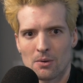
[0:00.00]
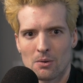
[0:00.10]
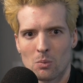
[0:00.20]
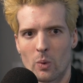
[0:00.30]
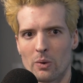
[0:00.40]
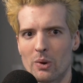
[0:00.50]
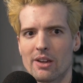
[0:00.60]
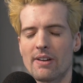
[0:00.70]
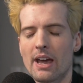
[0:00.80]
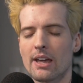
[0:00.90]
when we
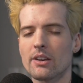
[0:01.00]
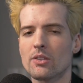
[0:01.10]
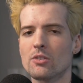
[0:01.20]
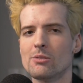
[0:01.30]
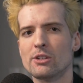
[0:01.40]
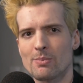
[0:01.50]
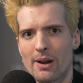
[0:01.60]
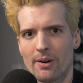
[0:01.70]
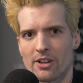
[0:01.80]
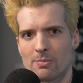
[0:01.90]
have had so much better
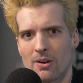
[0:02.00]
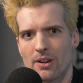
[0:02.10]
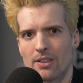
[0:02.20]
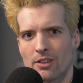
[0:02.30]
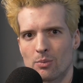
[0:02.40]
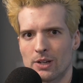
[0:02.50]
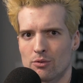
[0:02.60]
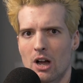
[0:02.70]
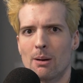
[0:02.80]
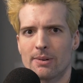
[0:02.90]
an experience since we
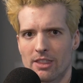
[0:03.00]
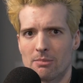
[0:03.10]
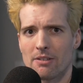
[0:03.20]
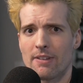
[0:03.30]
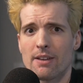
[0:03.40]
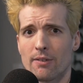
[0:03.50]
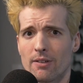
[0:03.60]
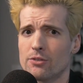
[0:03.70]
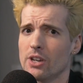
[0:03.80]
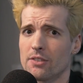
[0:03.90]
dropped them in favor of
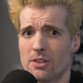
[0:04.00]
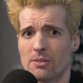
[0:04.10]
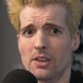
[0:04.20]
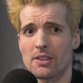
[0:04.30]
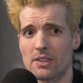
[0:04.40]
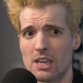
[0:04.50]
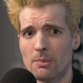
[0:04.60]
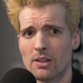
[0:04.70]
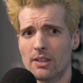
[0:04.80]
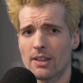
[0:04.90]
just using a
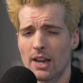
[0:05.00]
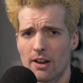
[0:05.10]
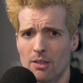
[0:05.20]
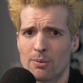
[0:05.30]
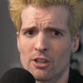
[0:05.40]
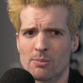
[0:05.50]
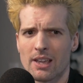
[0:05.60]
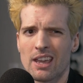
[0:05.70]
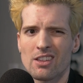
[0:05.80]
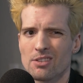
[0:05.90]
schema. And in the Prisma
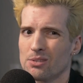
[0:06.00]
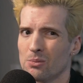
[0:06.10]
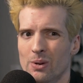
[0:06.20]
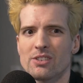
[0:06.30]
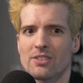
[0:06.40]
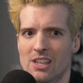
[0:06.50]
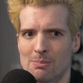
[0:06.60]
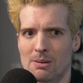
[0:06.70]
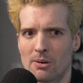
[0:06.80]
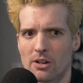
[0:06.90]
case, we just D
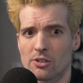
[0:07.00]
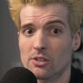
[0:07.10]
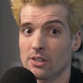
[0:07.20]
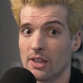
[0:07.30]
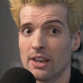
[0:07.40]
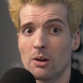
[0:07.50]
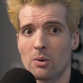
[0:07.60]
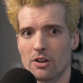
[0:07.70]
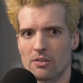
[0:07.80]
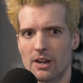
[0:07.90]
B push and it
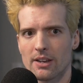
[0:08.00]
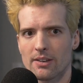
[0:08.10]
works great.